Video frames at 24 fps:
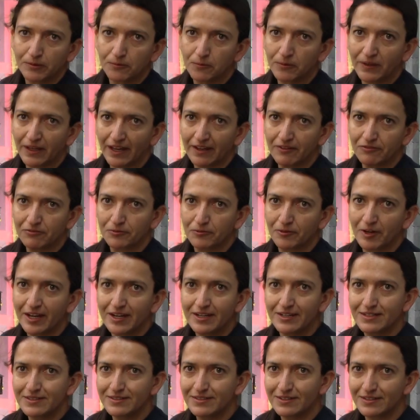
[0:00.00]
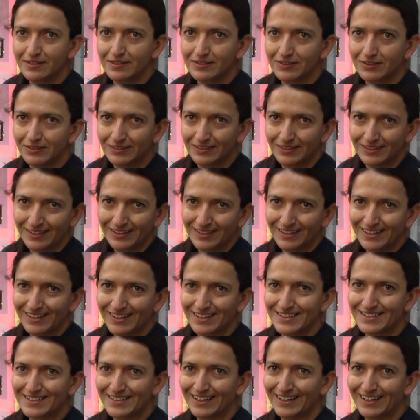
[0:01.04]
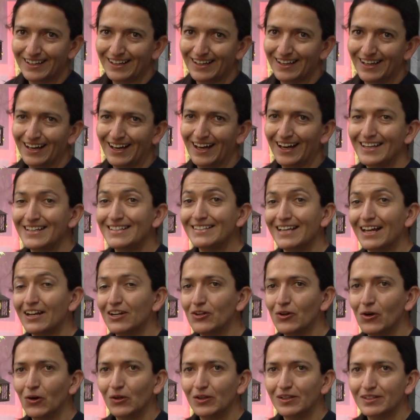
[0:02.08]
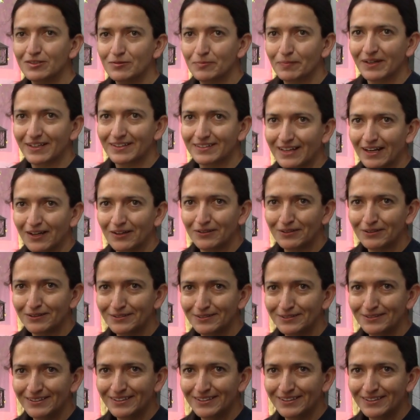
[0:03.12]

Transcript: we have raining season, it's, a, it's an old spectacle